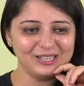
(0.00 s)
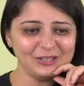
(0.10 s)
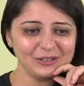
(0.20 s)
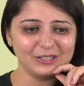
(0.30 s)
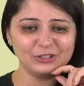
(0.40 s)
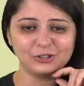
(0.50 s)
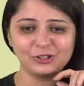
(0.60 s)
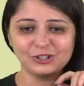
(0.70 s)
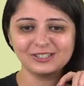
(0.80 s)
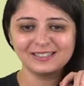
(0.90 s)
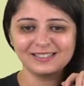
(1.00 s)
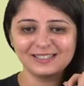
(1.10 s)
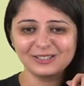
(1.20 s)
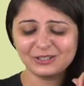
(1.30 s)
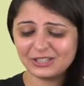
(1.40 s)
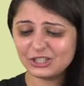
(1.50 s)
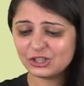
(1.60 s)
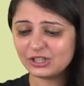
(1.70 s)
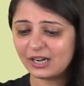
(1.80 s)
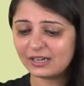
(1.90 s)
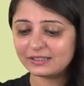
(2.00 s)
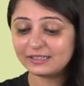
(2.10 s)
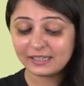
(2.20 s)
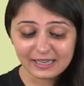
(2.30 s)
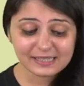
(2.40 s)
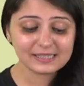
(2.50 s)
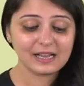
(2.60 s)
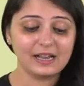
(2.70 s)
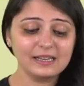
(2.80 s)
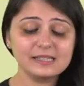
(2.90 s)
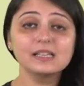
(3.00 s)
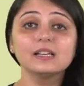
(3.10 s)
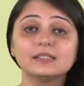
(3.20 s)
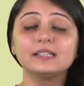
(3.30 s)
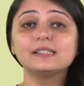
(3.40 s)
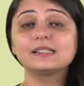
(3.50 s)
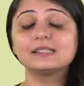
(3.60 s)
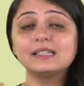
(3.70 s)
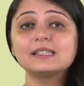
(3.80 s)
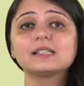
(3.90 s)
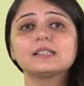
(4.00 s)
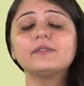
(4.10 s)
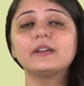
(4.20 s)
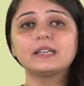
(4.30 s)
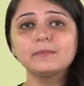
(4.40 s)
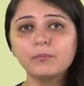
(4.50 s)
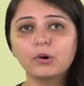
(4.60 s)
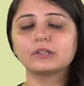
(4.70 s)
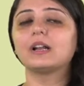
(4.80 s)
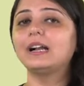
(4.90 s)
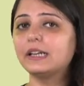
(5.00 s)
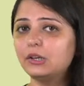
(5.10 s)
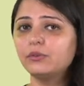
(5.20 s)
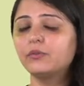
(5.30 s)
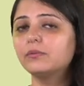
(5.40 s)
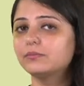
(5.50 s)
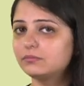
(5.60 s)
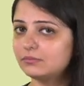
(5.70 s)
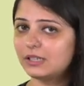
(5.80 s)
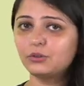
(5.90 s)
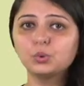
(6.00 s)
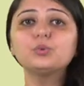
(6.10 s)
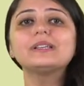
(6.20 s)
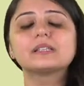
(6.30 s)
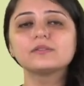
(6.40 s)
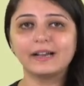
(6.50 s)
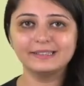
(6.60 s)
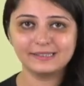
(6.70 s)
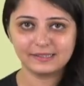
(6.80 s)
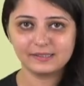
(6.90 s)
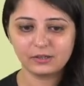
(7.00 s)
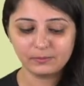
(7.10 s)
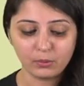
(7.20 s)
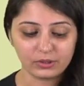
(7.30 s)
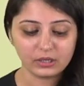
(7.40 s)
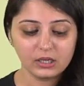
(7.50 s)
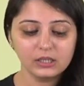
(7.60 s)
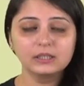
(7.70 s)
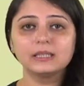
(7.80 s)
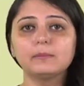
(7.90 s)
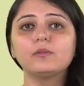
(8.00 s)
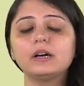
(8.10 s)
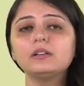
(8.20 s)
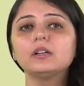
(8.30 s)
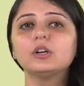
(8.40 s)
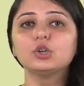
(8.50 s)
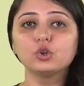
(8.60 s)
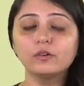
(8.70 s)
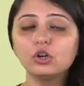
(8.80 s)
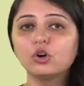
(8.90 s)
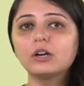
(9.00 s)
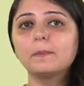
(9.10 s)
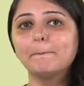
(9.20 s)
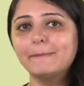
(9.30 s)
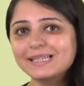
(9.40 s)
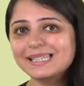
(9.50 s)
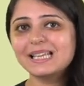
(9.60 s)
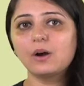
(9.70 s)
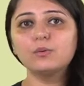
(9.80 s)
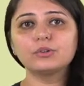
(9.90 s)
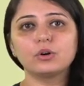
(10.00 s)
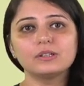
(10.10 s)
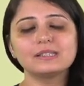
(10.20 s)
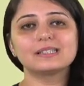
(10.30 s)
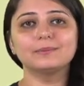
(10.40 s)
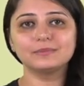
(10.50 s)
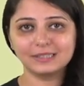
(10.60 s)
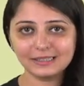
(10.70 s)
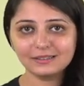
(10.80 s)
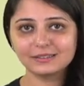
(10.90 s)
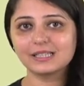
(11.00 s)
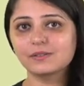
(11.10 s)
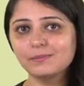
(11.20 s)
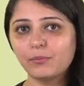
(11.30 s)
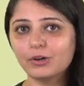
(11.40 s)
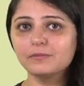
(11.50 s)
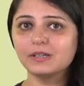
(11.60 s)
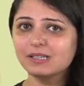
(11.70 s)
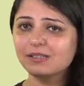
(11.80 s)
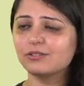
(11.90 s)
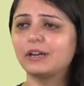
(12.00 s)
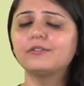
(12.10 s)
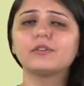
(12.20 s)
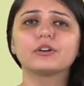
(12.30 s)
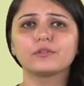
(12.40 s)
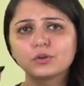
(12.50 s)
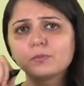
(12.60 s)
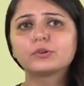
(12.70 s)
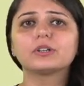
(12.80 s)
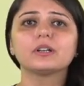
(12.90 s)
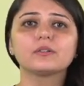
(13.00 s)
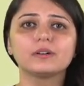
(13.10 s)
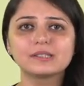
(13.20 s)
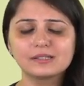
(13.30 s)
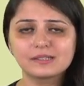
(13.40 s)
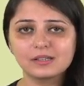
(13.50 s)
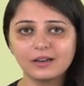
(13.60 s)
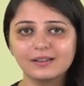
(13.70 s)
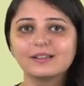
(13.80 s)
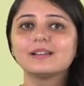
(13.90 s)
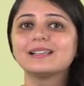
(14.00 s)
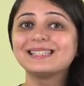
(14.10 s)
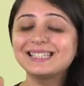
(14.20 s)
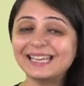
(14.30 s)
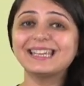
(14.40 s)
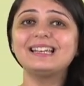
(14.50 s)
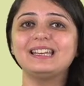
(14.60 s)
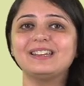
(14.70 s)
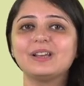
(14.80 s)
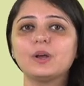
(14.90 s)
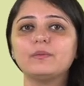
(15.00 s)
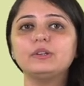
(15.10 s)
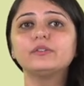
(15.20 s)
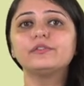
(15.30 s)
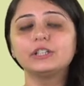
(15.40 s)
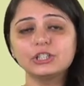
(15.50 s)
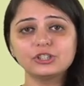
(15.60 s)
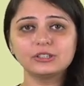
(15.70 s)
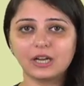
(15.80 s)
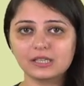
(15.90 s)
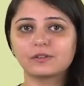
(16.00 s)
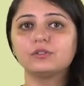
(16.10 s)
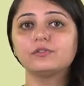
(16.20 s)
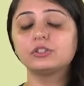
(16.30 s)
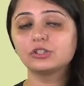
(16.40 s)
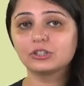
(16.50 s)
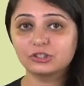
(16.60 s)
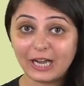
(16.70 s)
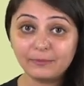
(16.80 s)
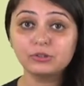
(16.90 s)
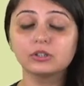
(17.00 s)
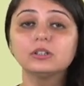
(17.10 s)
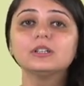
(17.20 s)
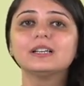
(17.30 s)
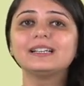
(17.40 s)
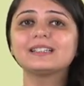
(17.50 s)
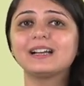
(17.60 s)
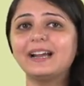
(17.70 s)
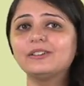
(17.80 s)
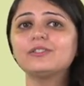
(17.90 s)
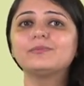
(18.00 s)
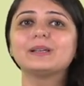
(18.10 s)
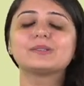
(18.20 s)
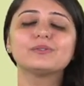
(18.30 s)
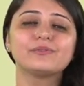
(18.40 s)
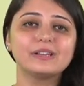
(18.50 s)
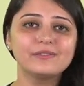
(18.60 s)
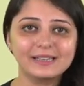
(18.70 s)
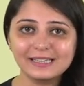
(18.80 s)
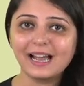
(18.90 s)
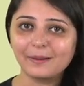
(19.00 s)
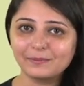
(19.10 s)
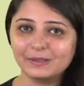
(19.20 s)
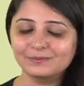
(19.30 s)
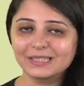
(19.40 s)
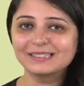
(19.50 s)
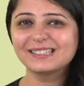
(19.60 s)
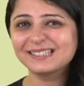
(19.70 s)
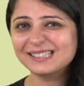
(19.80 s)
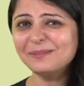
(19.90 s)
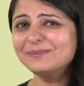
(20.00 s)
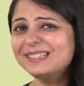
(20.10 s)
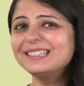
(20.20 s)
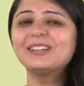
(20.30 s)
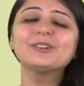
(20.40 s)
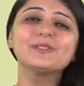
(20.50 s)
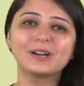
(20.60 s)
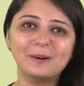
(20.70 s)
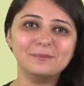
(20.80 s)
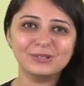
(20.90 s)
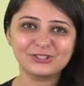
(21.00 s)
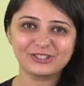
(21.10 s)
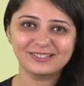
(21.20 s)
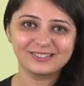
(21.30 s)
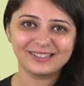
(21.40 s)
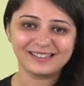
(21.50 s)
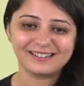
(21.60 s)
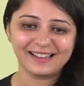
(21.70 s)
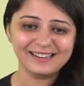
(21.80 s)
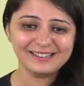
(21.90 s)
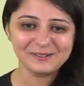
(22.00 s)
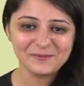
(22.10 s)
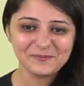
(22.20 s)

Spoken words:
Dheeraj, Krishna, yes guys, these things are very important. I'll tell you, there are two reasons why these things are important. Number one, you will not miss out on something that's important because it's right in front of you. You'll put a tick once it's done. Secondly, when you finish a task, when you finish a chapter, it kind of makes you feel very happy. There's something that you've accomplished in the day, right?